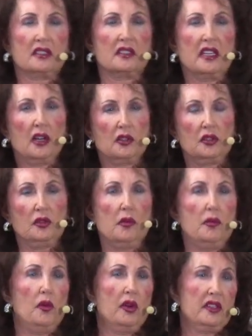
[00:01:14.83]
now to a
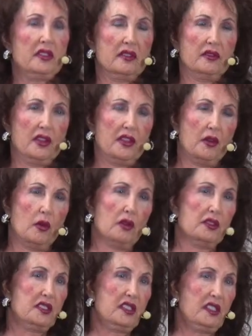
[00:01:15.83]
point of
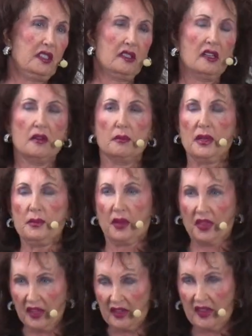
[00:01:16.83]
authority. People
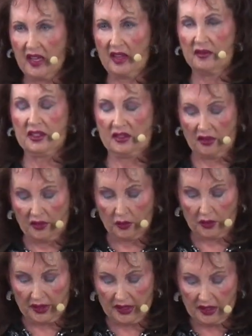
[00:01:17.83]
think they have this
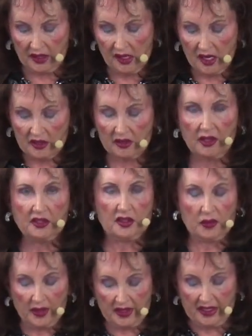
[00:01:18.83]
authority. So I
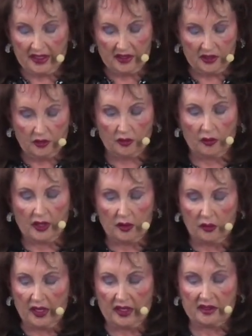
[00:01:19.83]
just want to get into it right
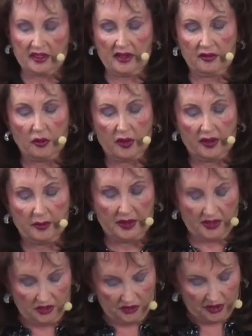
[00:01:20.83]
away because I have quite a
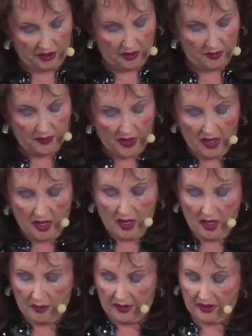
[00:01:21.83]
bit to share.
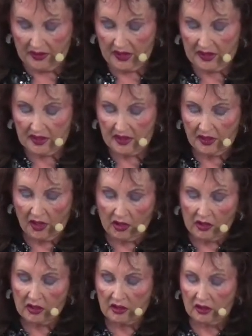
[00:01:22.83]
But this is an
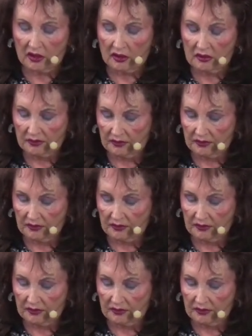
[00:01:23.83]
article